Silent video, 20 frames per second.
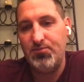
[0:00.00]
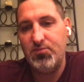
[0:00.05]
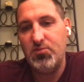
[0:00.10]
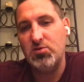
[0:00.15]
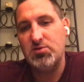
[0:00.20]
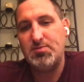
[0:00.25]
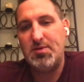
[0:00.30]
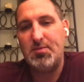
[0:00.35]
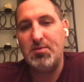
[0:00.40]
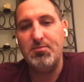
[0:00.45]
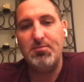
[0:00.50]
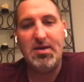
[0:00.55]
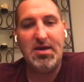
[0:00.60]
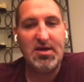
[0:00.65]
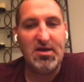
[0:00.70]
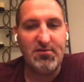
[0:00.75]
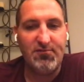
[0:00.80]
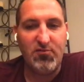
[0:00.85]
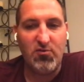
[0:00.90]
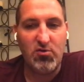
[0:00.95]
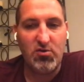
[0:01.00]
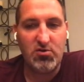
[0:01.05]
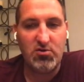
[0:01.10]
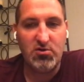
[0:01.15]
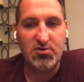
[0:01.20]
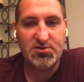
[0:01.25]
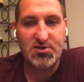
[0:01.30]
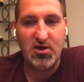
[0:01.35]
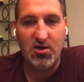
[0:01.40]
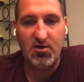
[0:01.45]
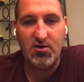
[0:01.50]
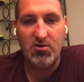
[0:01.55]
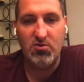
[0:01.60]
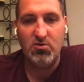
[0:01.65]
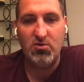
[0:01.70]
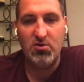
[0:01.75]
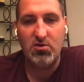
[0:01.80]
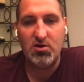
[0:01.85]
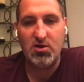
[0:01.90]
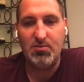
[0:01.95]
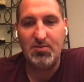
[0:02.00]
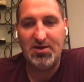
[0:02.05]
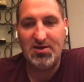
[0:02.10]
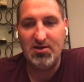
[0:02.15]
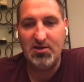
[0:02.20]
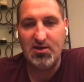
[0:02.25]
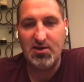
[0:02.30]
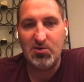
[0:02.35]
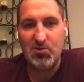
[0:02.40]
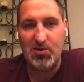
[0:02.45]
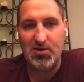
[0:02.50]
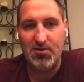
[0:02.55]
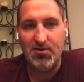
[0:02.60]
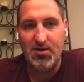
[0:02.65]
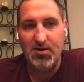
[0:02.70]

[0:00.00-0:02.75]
Those people may get foreclosed on or could be delinquent.